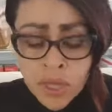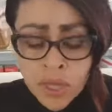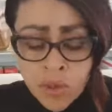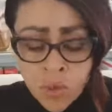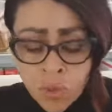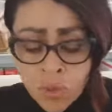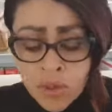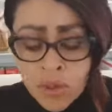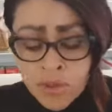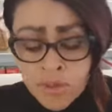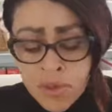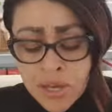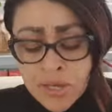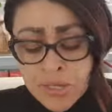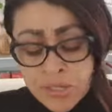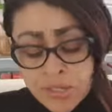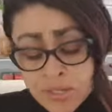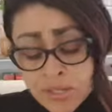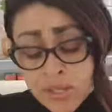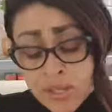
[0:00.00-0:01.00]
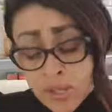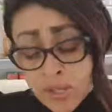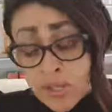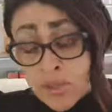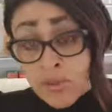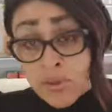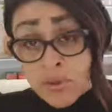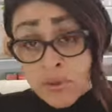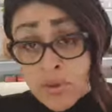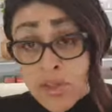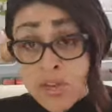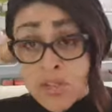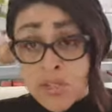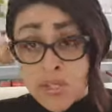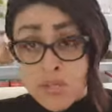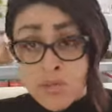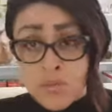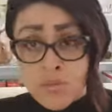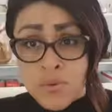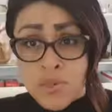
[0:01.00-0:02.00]
All that matters is that you
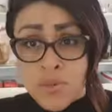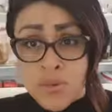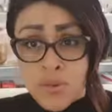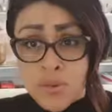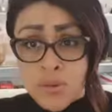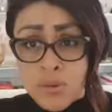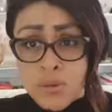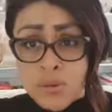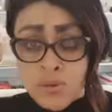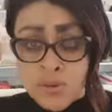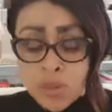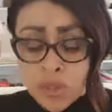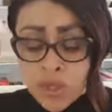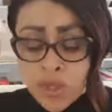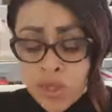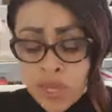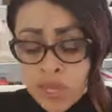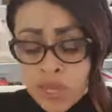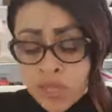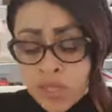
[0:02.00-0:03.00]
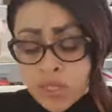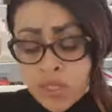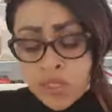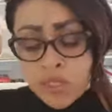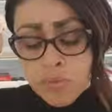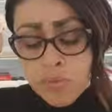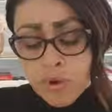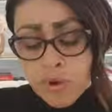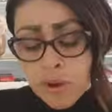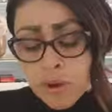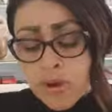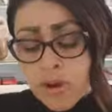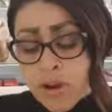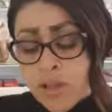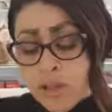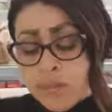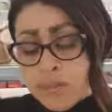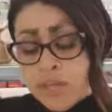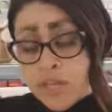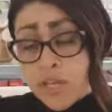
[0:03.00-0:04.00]
invest within them, okay? These
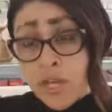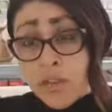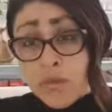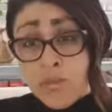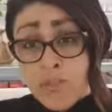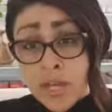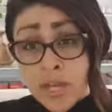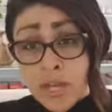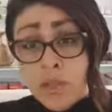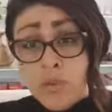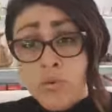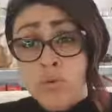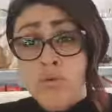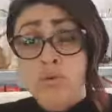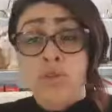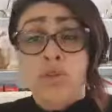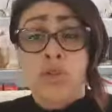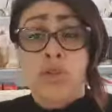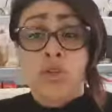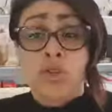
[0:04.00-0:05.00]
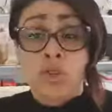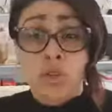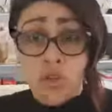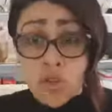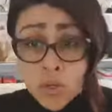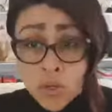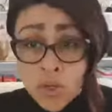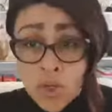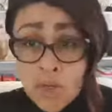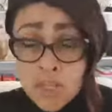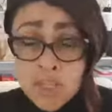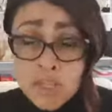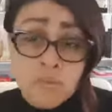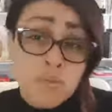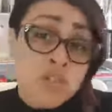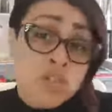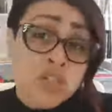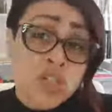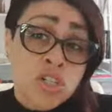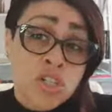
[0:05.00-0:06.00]
programs are the manuals. You, as a
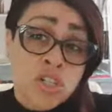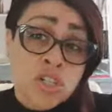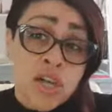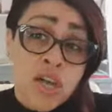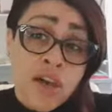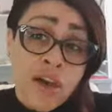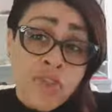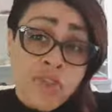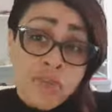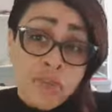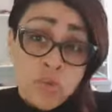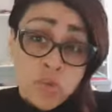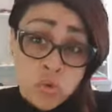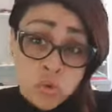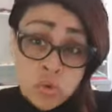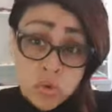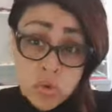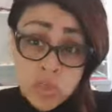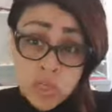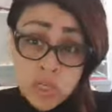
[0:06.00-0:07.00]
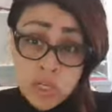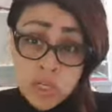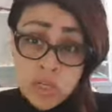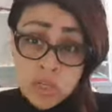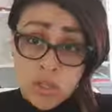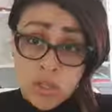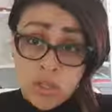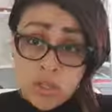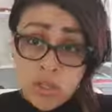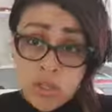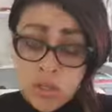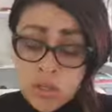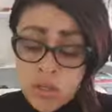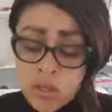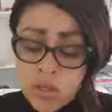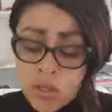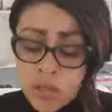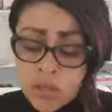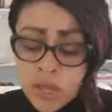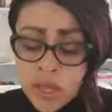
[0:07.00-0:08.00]
magician, have the tools within
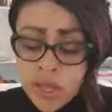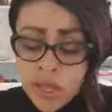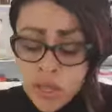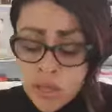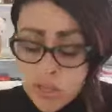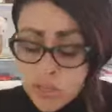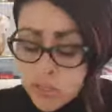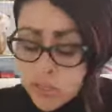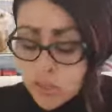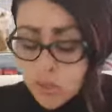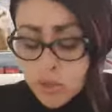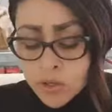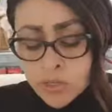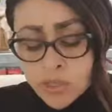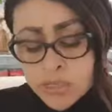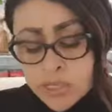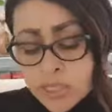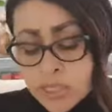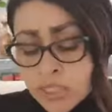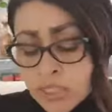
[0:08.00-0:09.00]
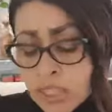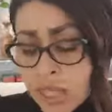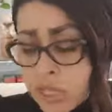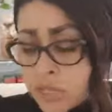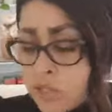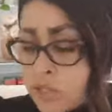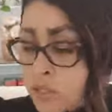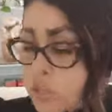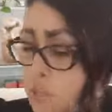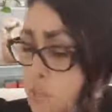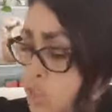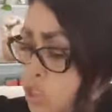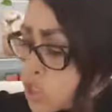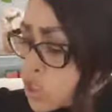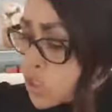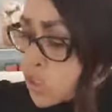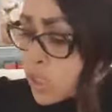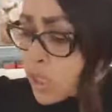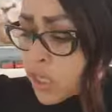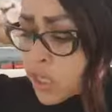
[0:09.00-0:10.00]
you, okay? So details to
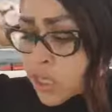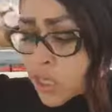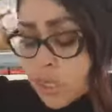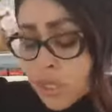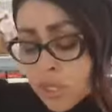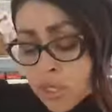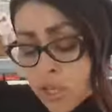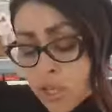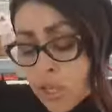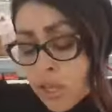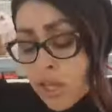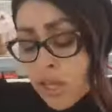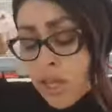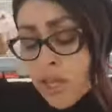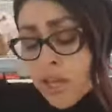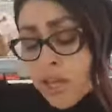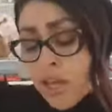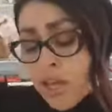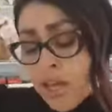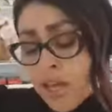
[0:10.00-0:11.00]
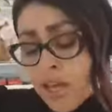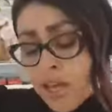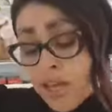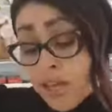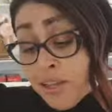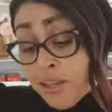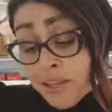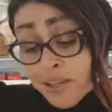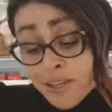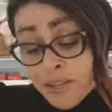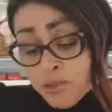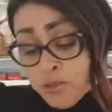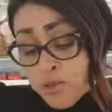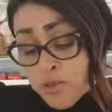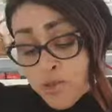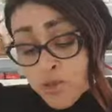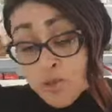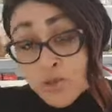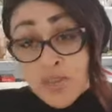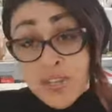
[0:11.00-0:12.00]
Mission Link, I'm
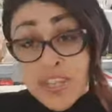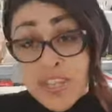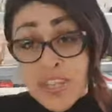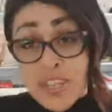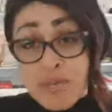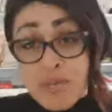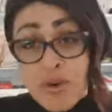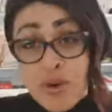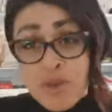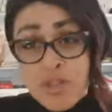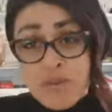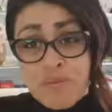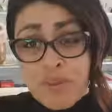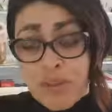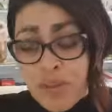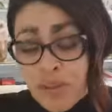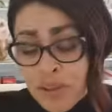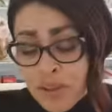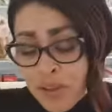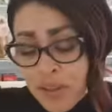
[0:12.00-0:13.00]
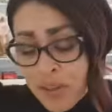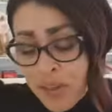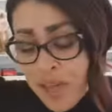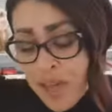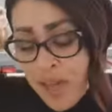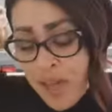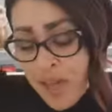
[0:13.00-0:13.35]
sure, in the box below,